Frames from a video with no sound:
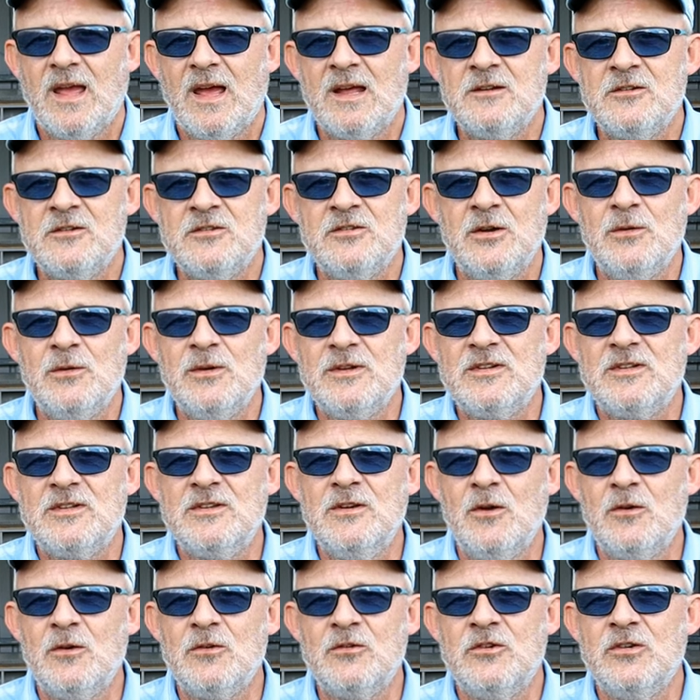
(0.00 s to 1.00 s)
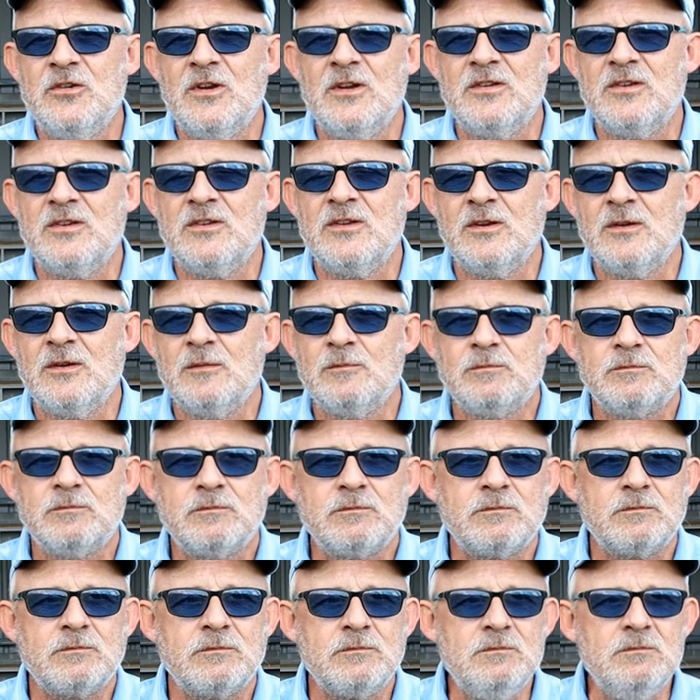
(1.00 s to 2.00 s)
And to show it's not just
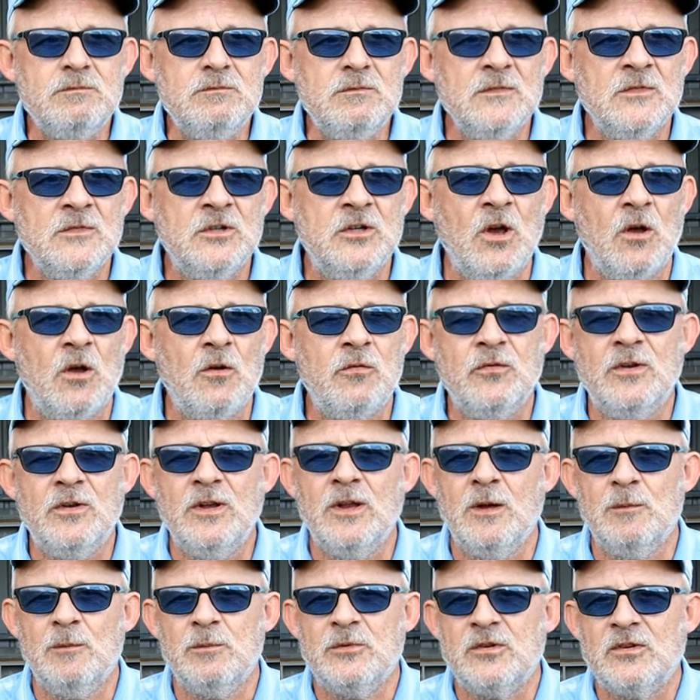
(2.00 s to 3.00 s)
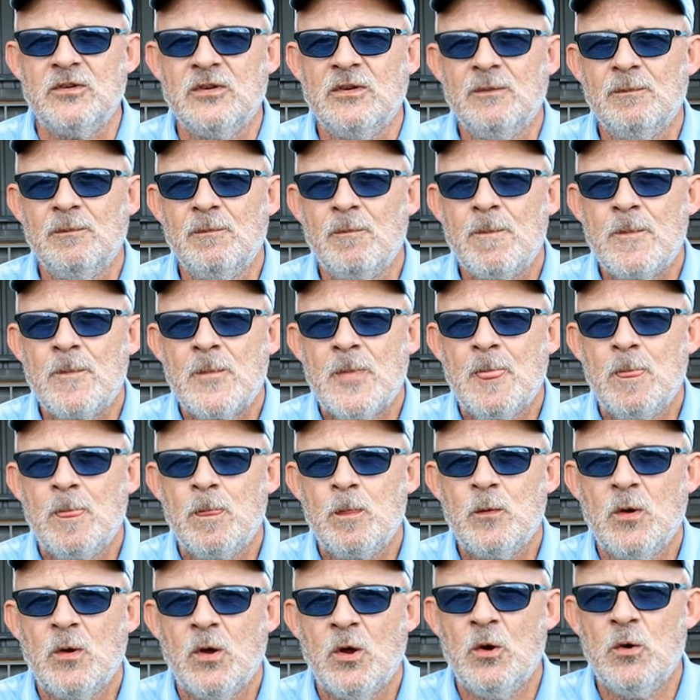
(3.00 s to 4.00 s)
golf clubs
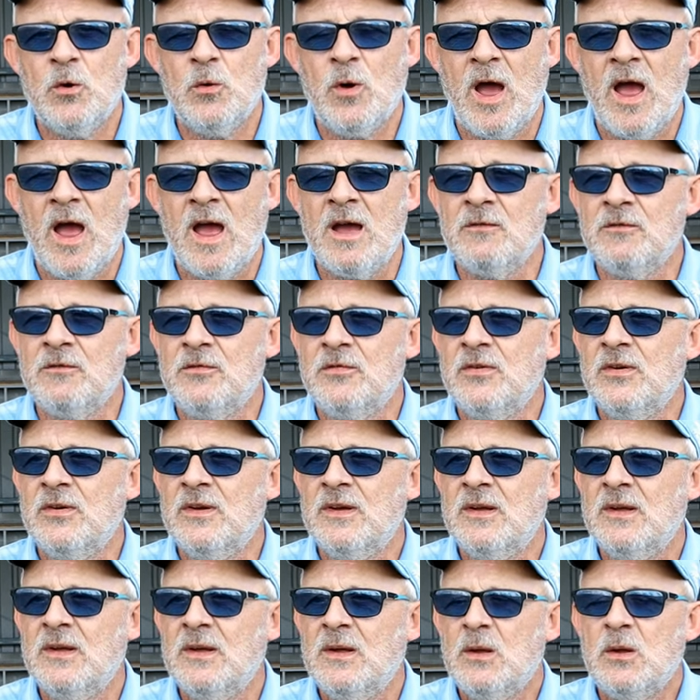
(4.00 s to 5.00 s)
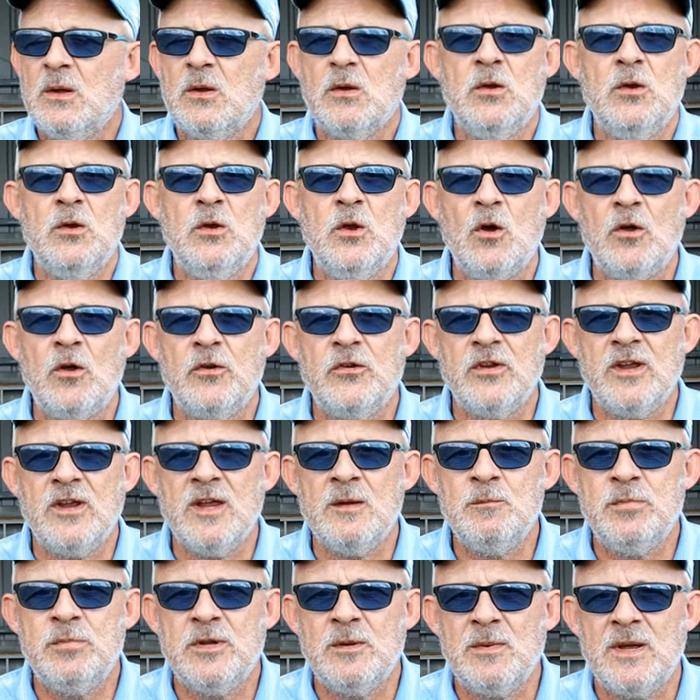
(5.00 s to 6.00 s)
who have not
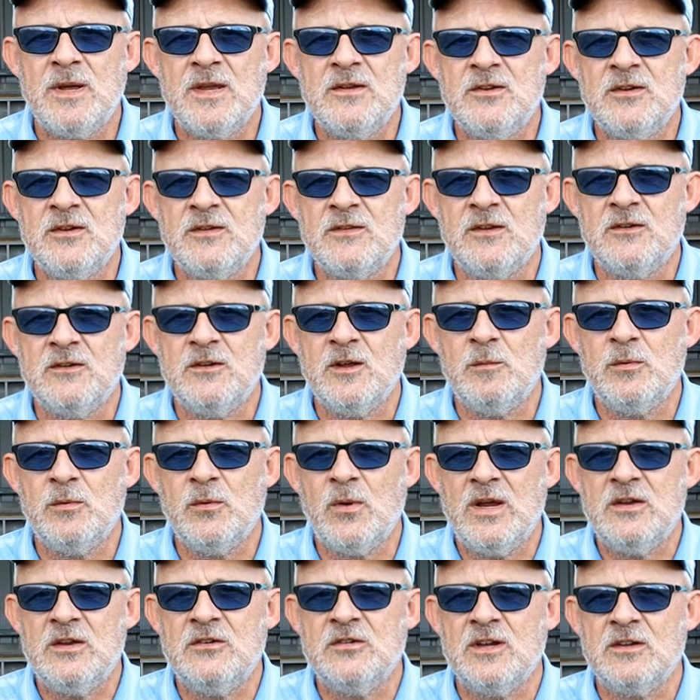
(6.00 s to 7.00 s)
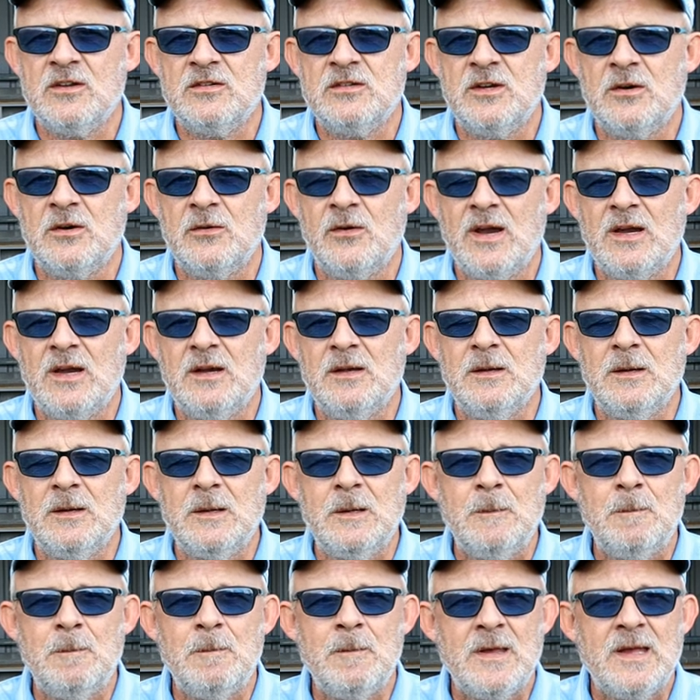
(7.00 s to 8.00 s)
implemented the WHS
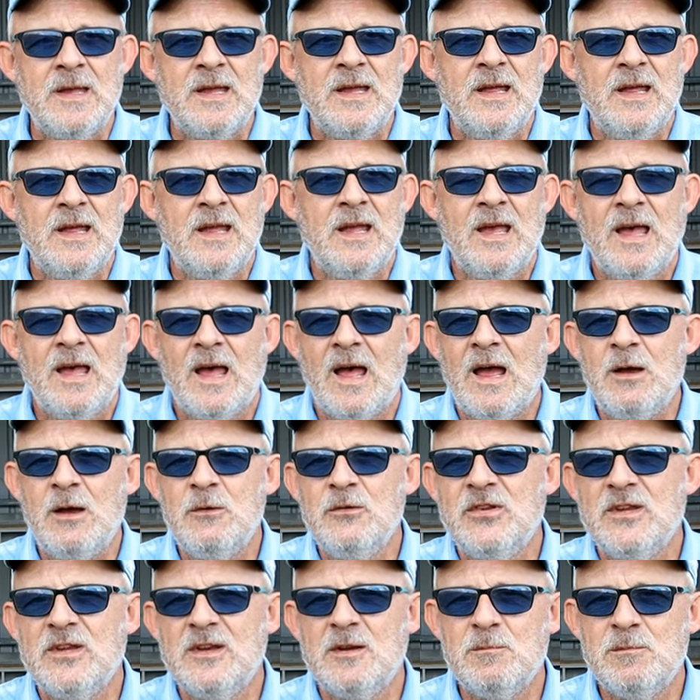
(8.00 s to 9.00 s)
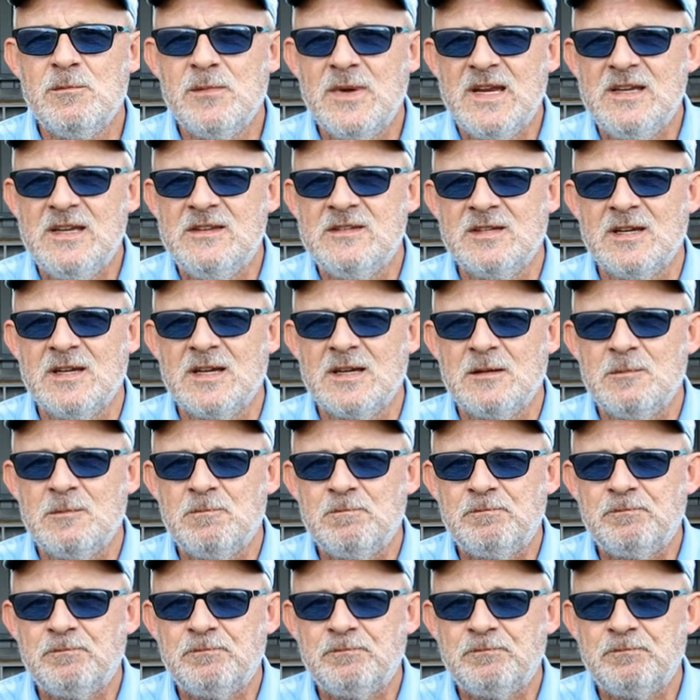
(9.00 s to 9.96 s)
correctly, I was in a meeting